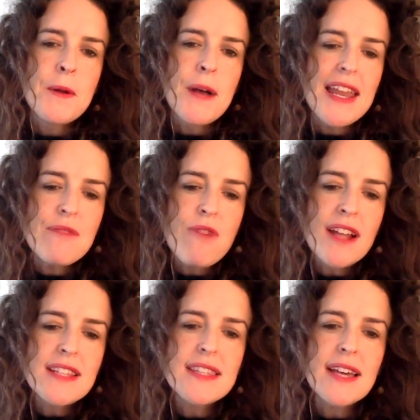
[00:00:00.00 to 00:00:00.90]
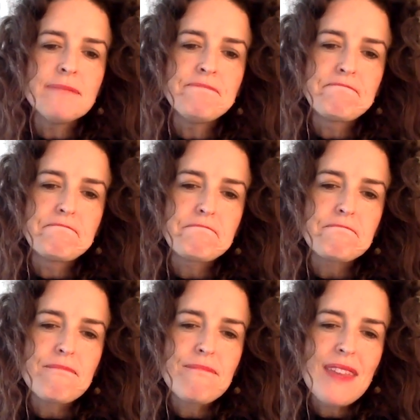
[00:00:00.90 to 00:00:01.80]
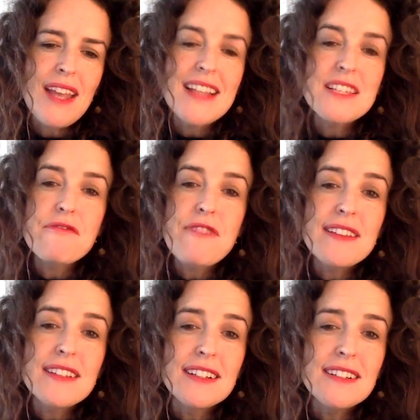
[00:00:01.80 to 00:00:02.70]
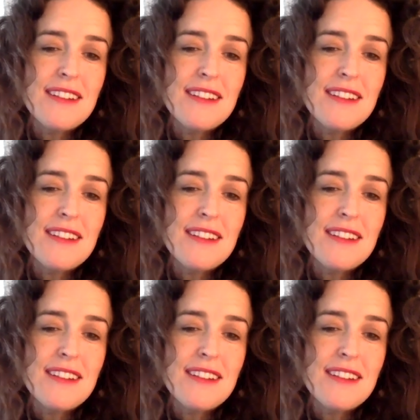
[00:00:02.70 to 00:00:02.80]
And he writes that, as a fella,